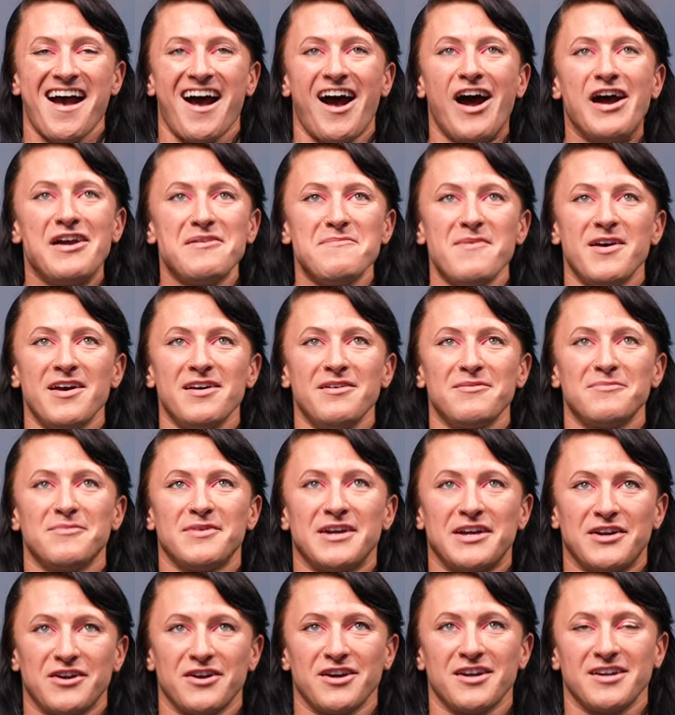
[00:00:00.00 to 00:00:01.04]
I met
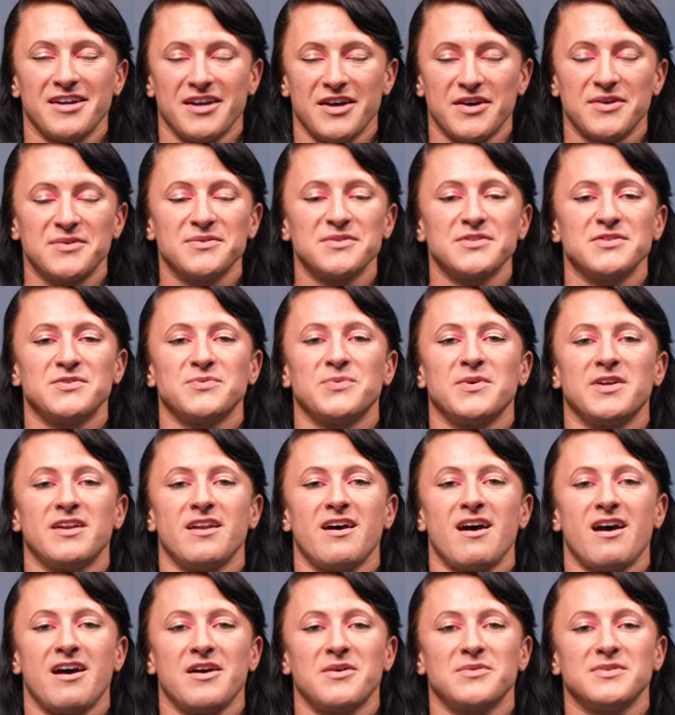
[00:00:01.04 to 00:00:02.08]
my current coach when
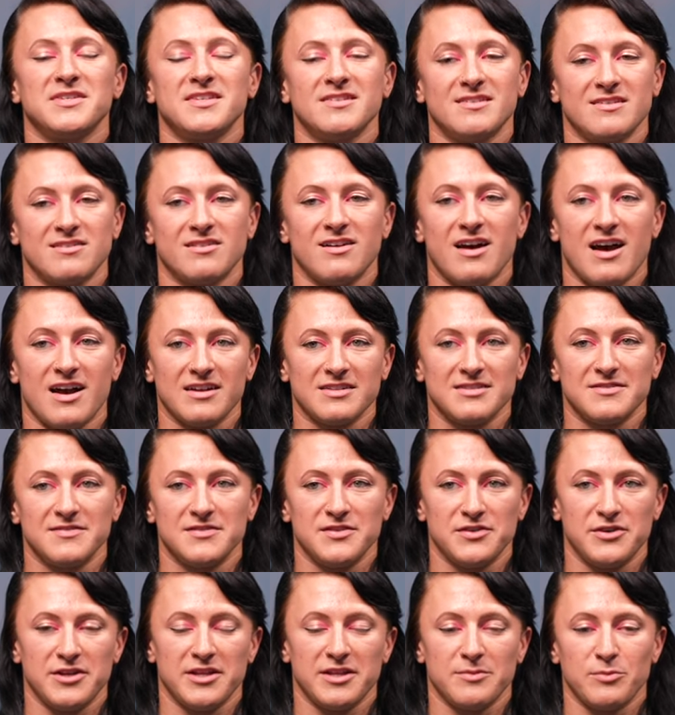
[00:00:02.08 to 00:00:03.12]
I was still active
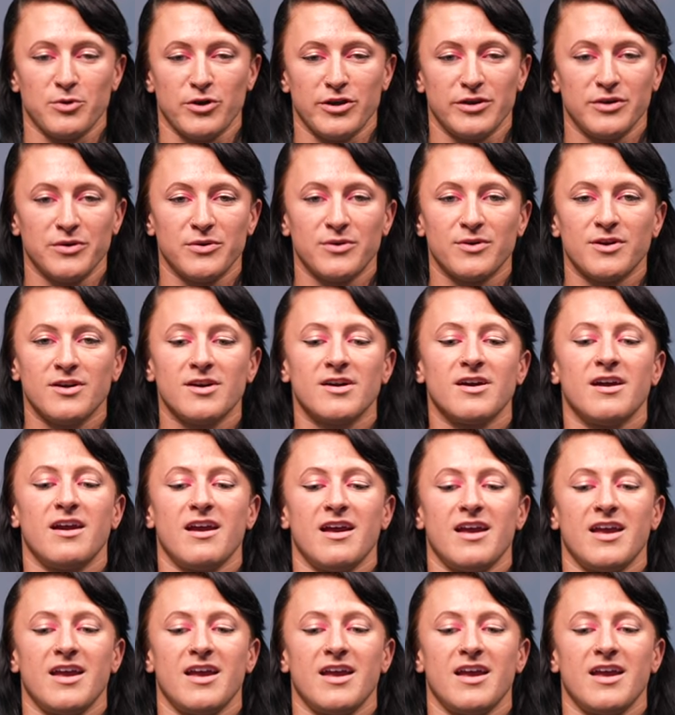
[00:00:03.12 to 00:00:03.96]
duty in the Marine Corps,